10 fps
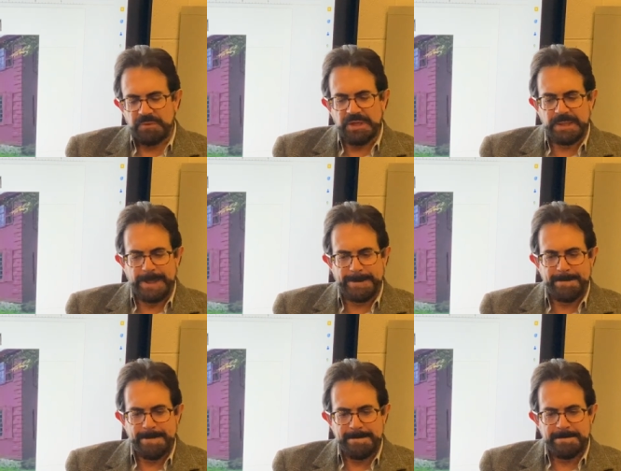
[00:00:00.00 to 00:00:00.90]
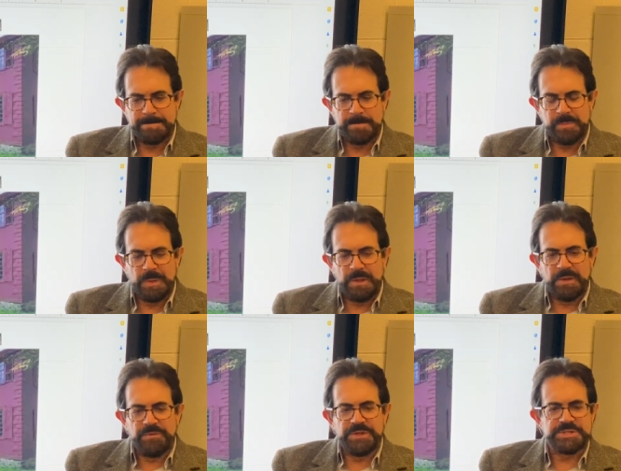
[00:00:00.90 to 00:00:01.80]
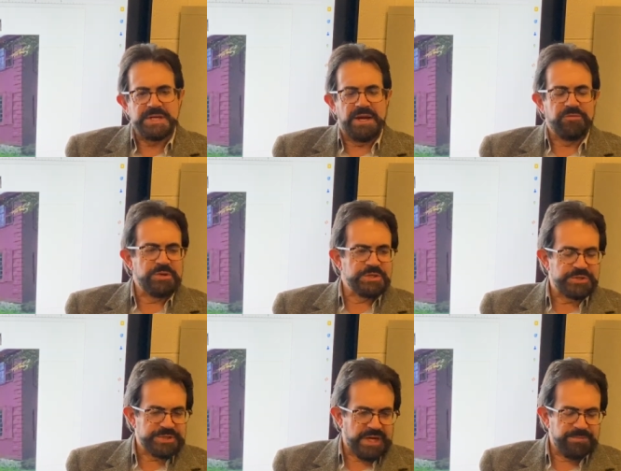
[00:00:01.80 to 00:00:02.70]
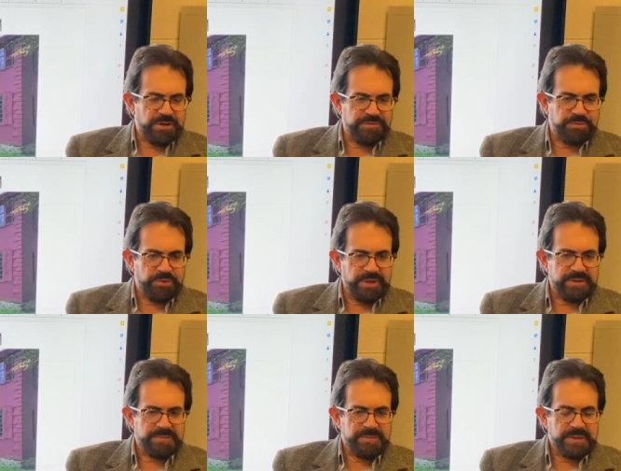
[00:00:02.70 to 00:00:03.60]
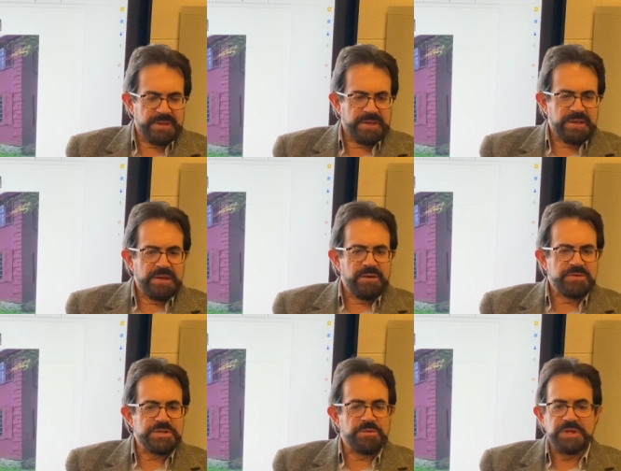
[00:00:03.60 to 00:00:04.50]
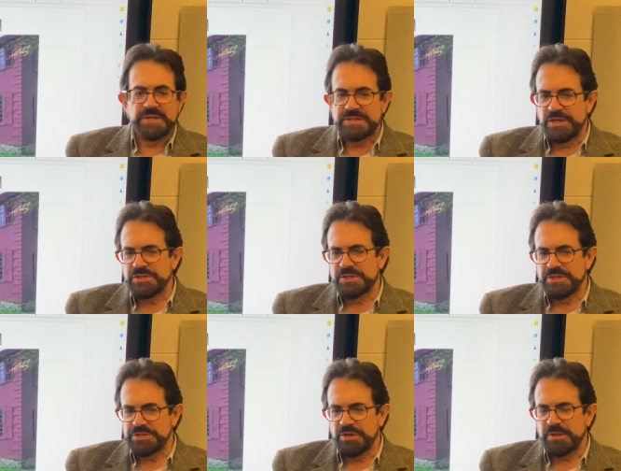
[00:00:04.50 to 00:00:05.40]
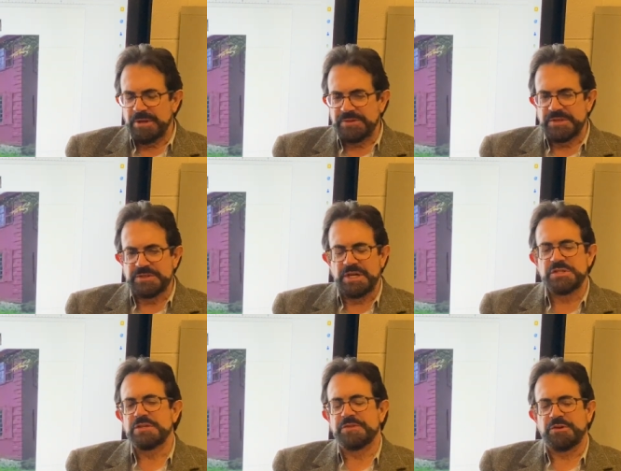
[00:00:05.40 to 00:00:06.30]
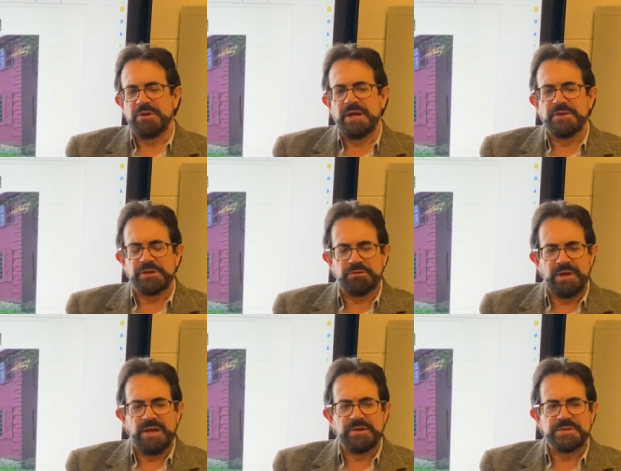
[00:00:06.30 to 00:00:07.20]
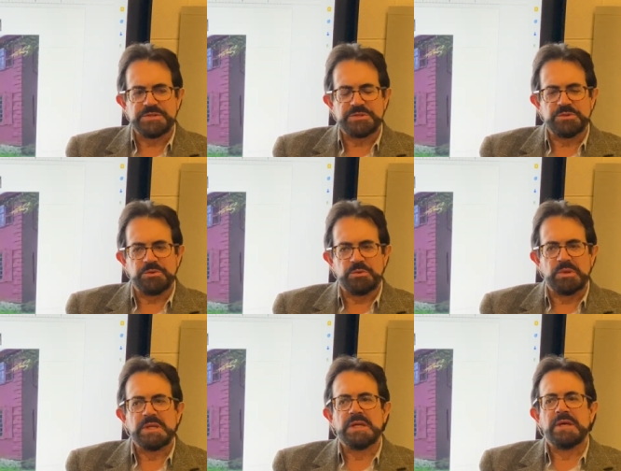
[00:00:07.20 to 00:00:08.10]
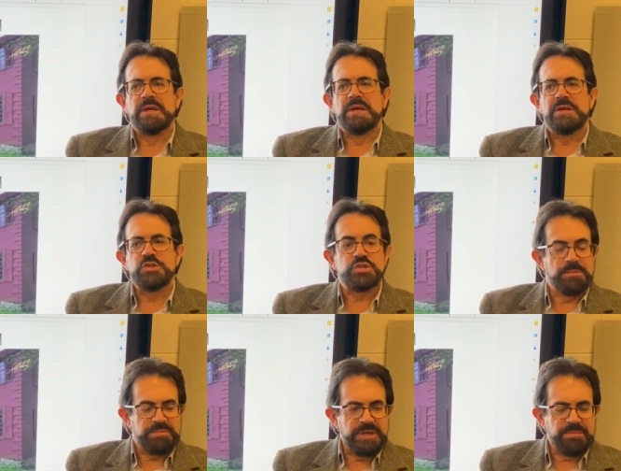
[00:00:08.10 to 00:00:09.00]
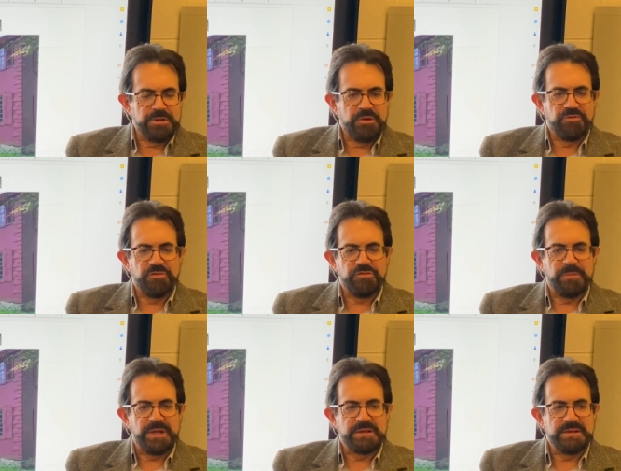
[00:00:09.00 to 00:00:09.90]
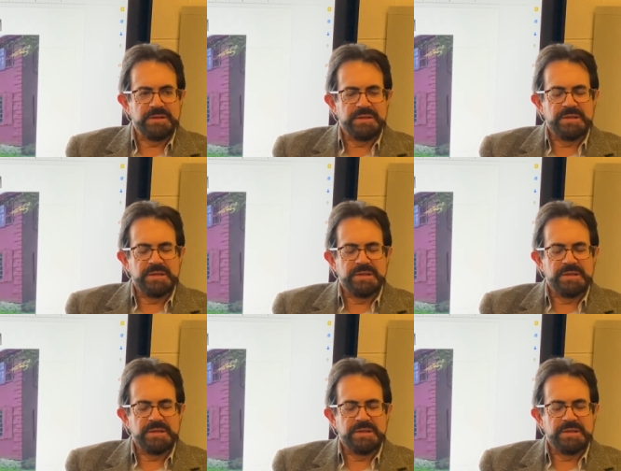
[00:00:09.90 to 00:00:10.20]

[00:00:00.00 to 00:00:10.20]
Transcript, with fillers: Um, this tavern is a stop-off point so the intention, let's talk about the intention of the crown. The crown is to ship people over from England,